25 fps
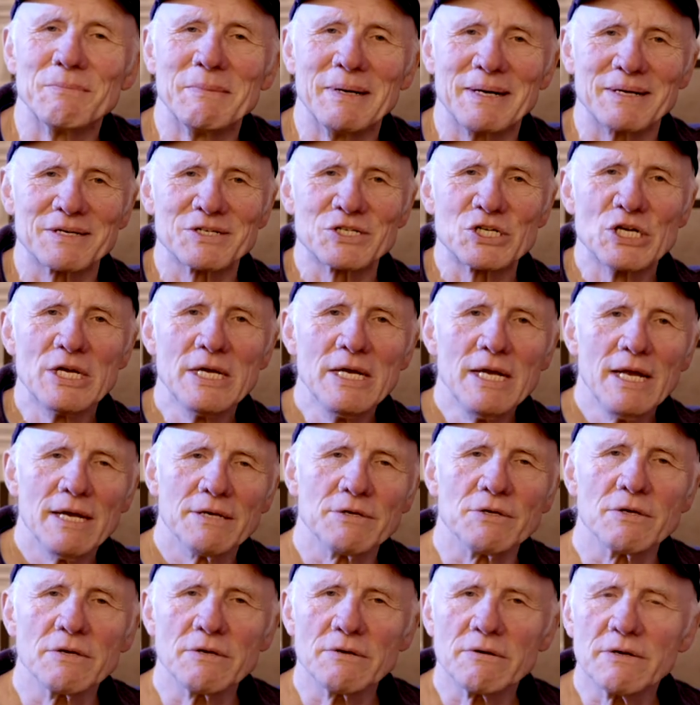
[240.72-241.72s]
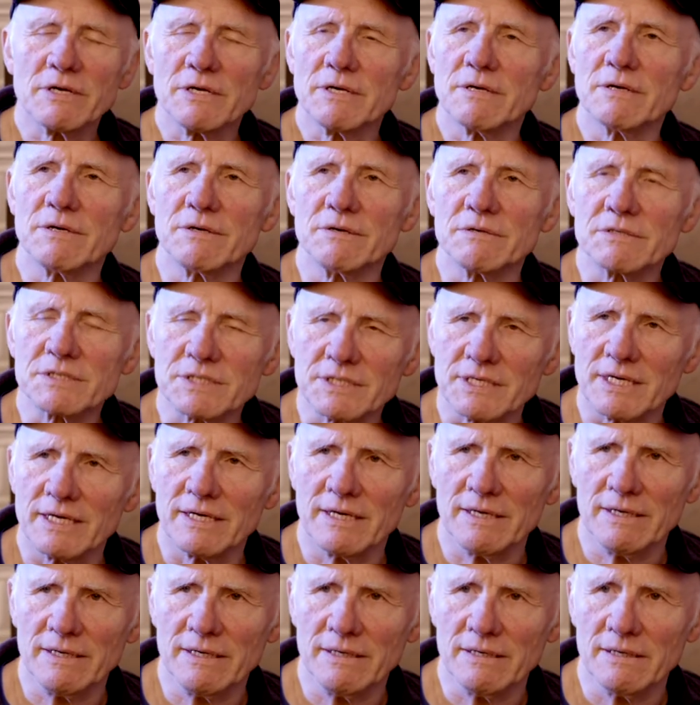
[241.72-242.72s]
much. And you look at her and you
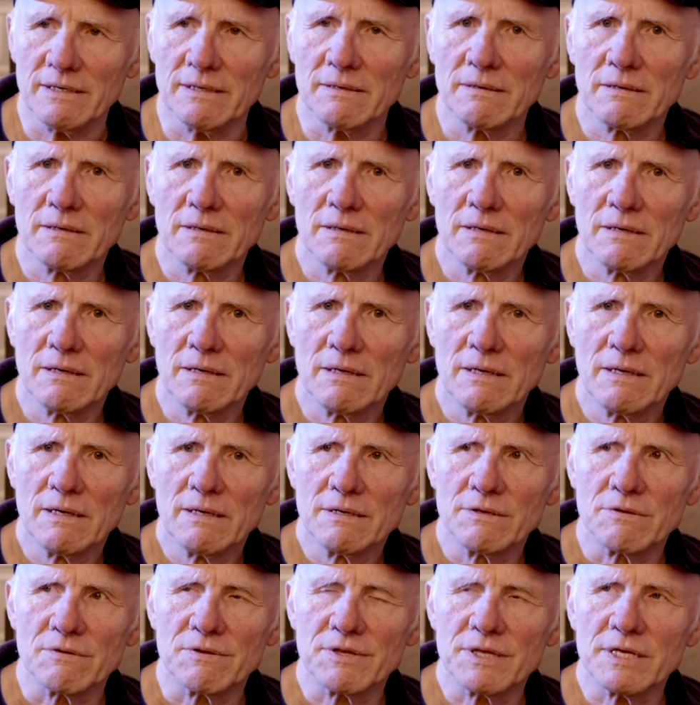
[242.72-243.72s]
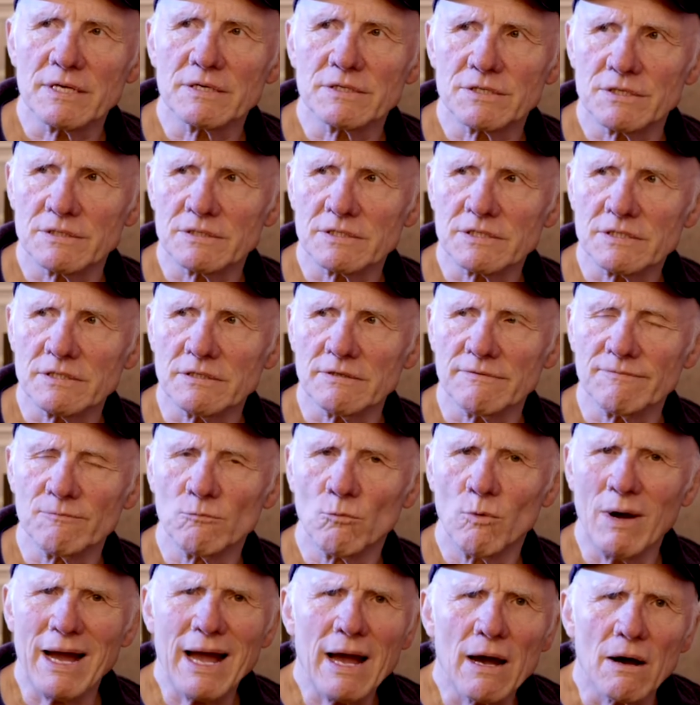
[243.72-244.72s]
say, you think to yourself,
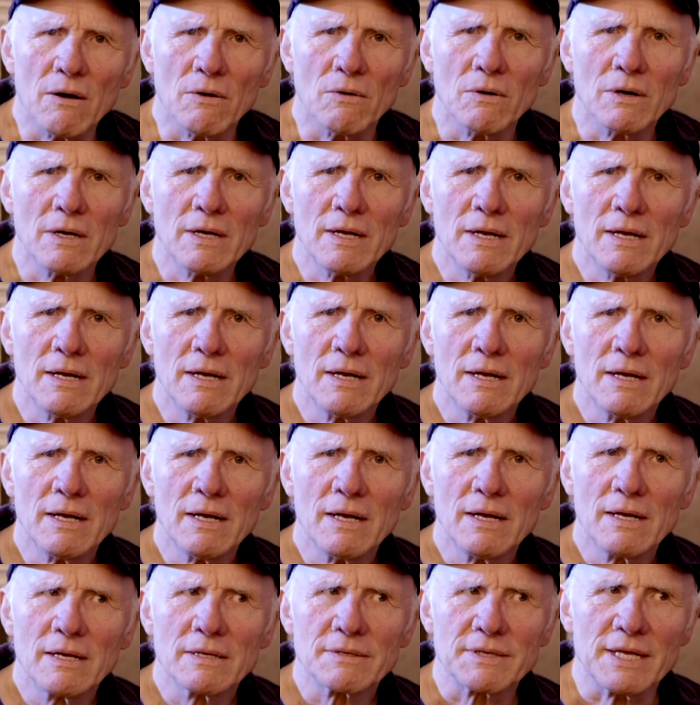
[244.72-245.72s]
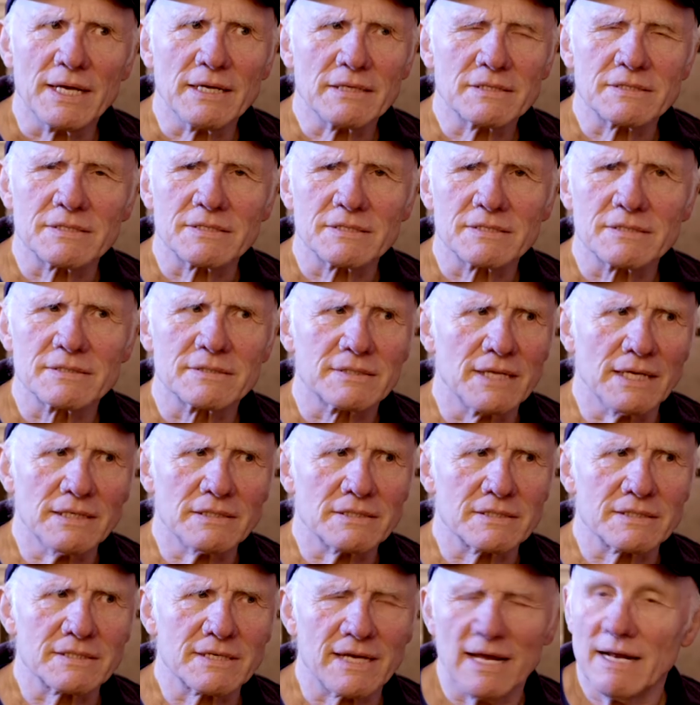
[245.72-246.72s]
wow, that's
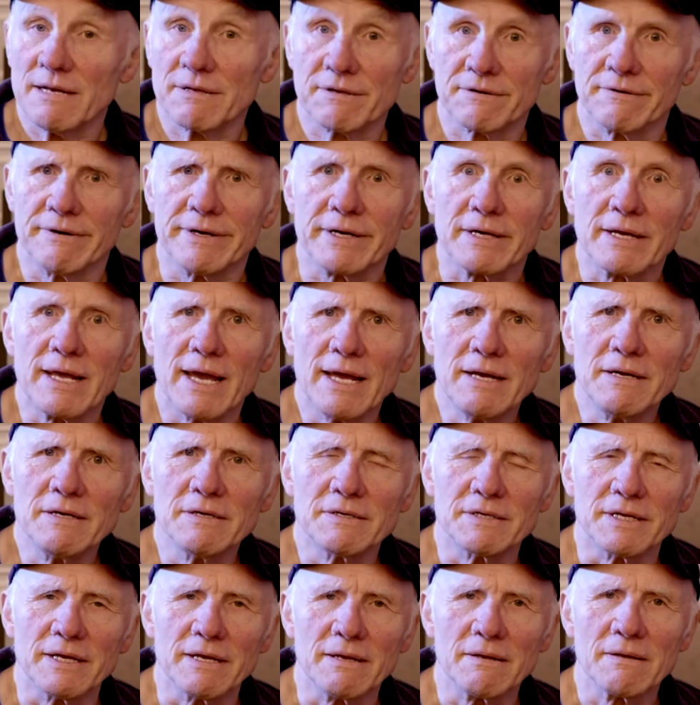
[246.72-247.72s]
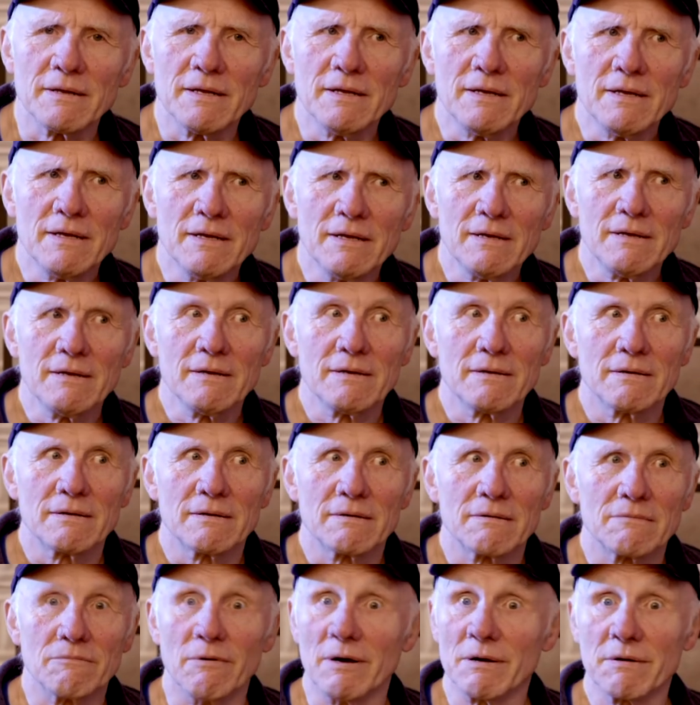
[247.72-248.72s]
Catherine Kennedy,
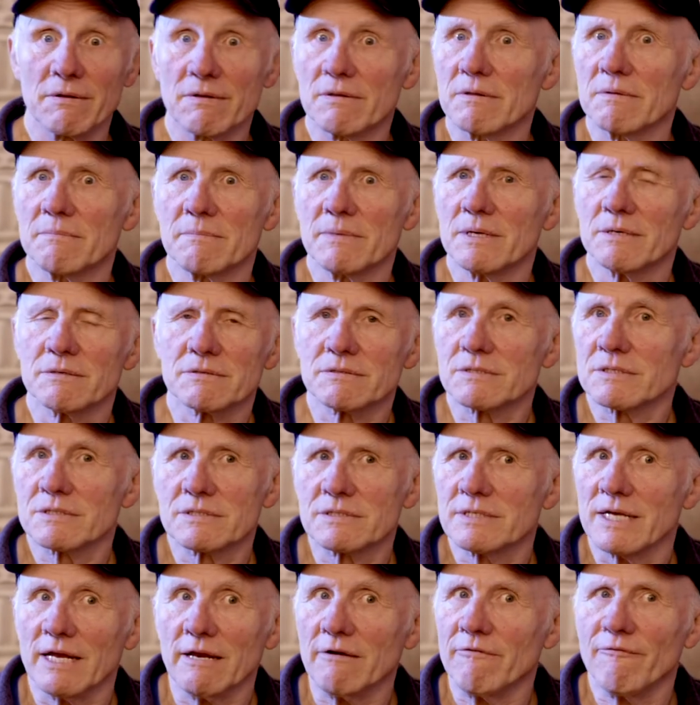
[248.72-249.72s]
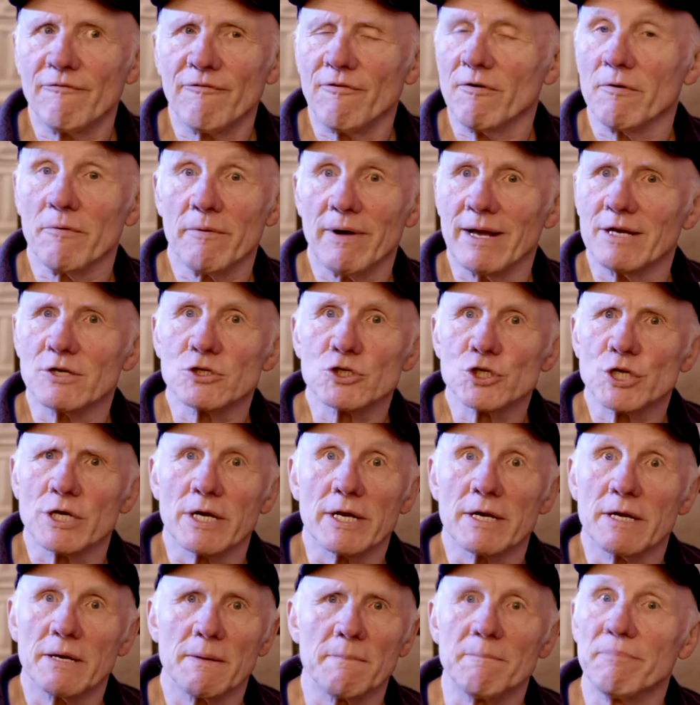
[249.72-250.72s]
one of the most
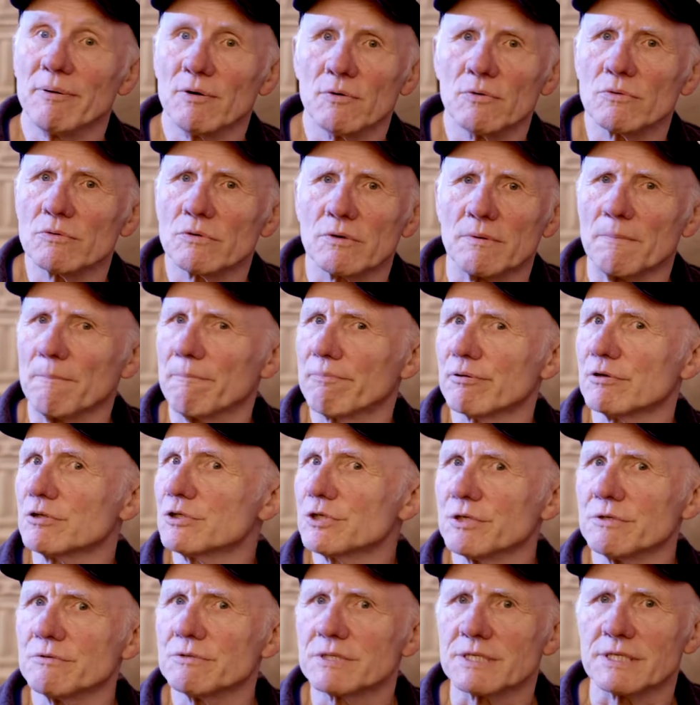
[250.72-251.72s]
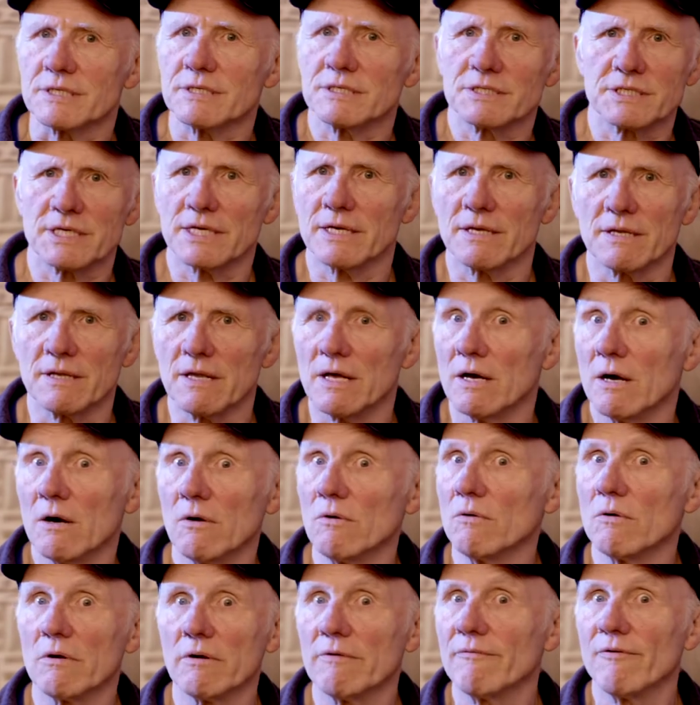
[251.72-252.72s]
influential and important producers in the
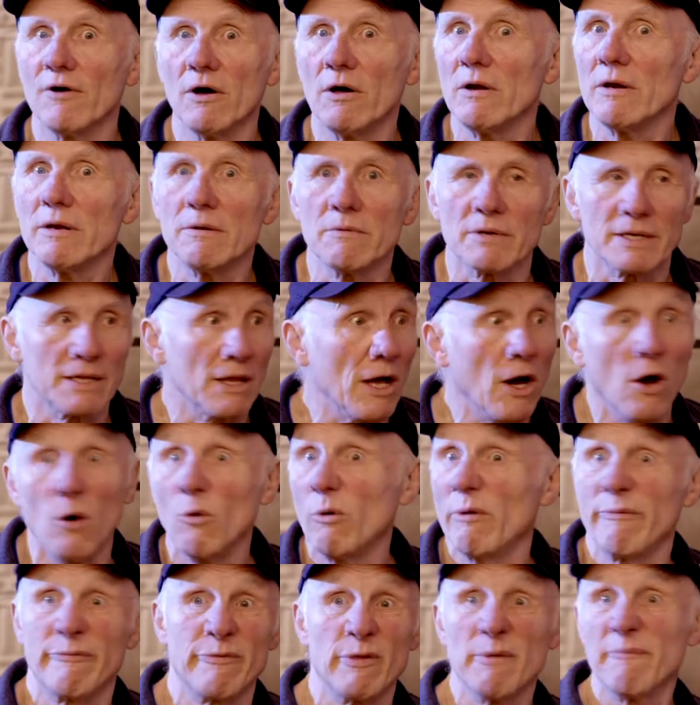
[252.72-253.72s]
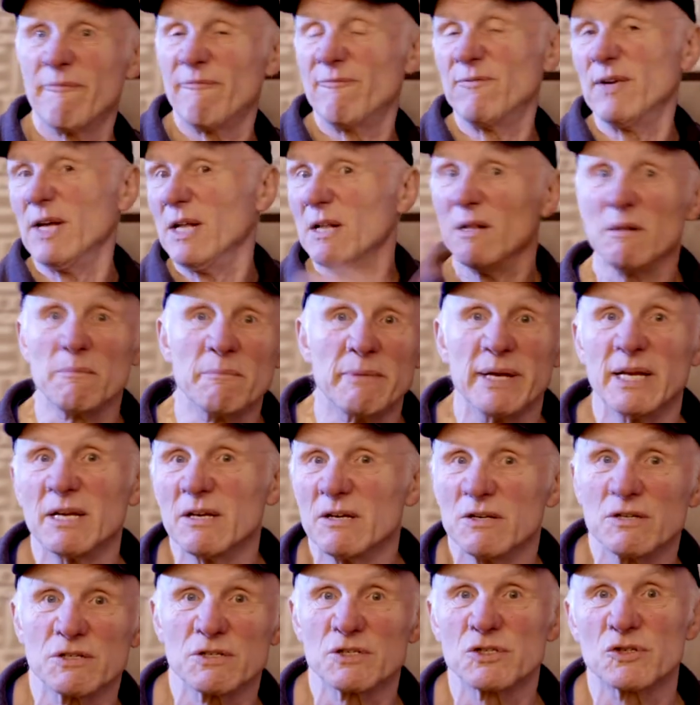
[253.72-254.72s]
whole of Hollywood, the whole of the film
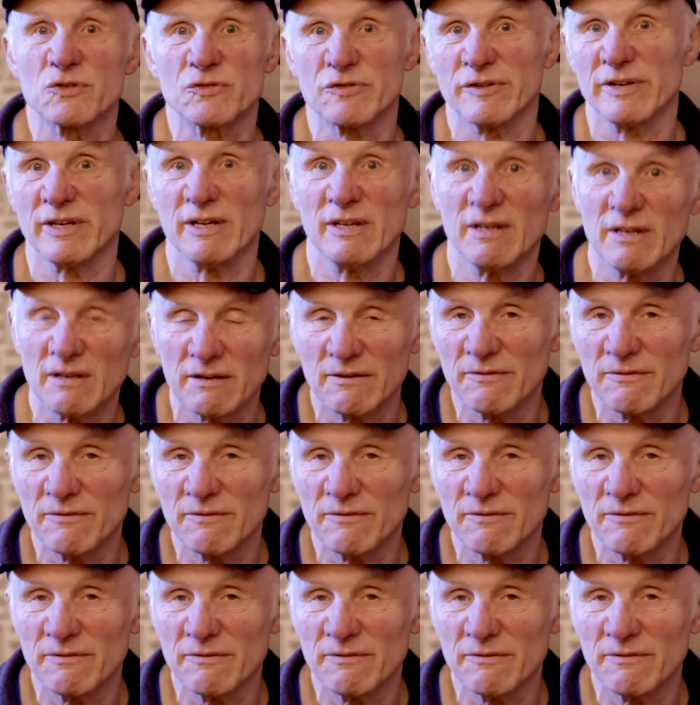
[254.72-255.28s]
industry.